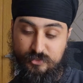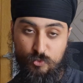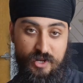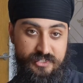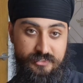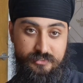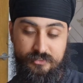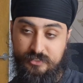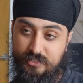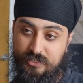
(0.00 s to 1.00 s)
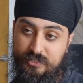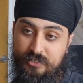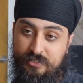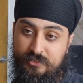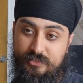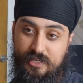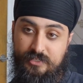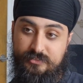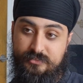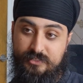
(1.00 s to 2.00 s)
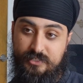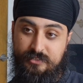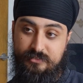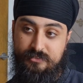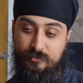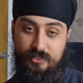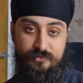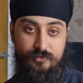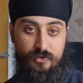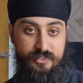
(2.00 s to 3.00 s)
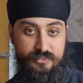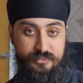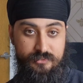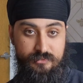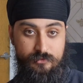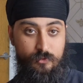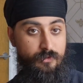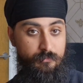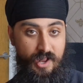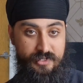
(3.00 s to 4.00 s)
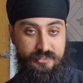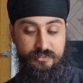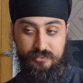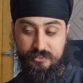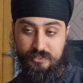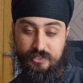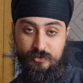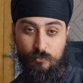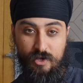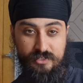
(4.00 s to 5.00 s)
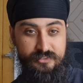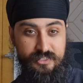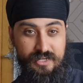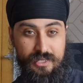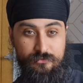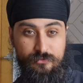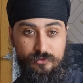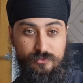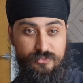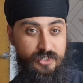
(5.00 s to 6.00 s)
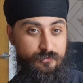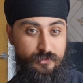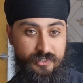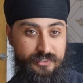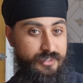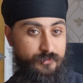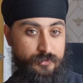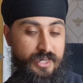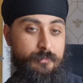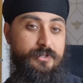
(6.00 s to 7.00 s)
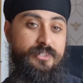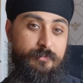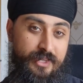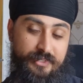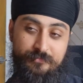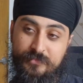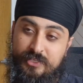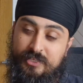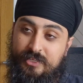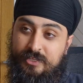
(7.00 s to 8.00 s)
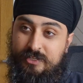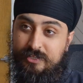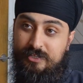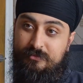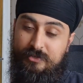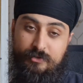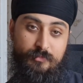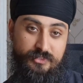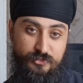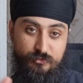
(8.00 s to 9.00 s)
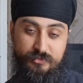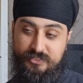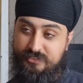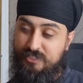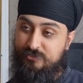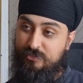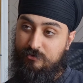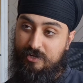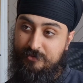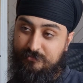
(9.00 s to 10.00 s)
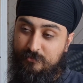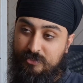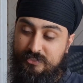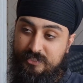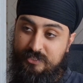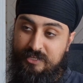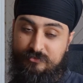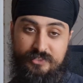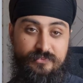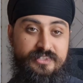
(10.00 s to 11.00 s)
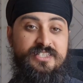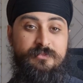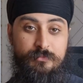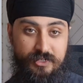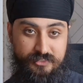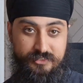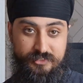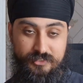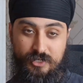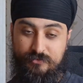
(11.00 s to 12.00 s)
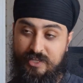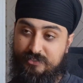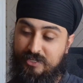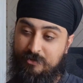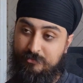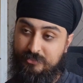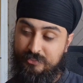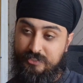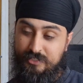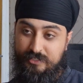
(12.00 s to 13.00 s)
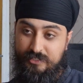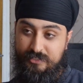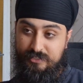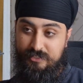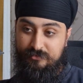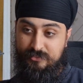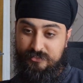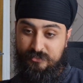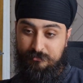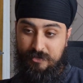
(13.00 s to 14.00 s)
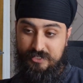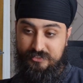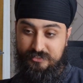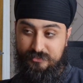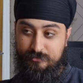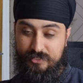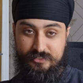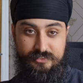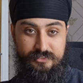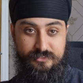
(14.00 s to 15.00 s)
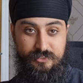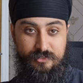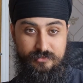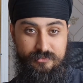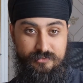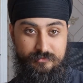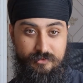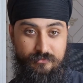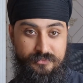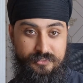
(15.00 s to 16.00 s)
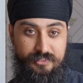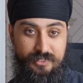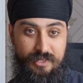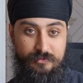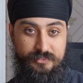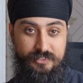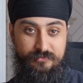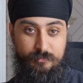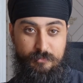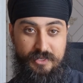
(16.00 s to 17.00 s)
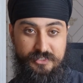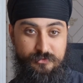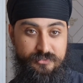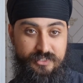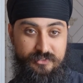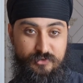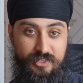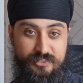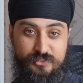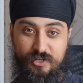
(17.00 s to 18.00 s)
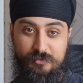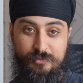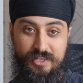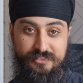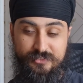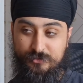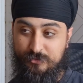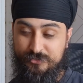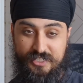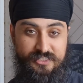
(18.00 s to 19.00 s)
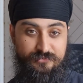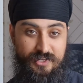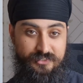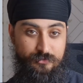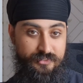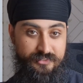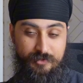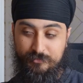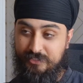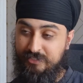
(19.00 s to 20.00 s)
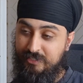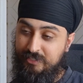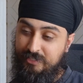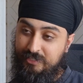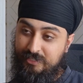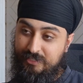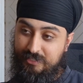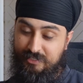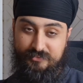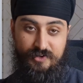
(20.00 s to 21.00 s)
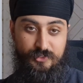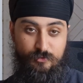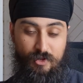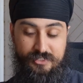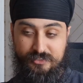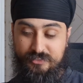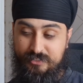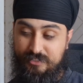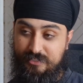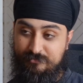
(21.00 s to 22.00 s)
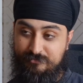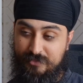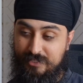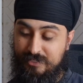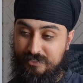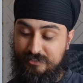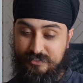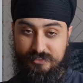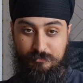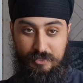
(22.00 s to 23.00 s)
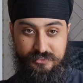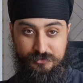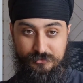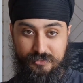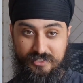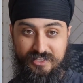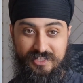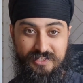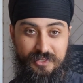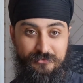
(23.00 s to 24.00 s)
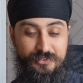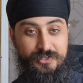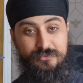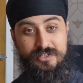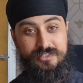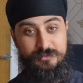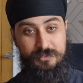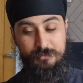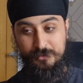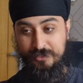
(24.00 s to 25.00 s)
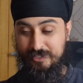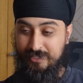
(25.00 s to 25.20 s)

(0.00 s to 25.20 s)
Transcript: question that states, well, if God is all compassionate, why does he allow for suffering and evil to happen in the planet amongst humans, etc., right? Why does he allow even this much of it to happen? If he's so compassionate, why does he just not obviously allow us to live in a perpetual state of sort of like pleasure or satisfaction or contentment? It's a very good question, and it does puzzle a lot of the religious people.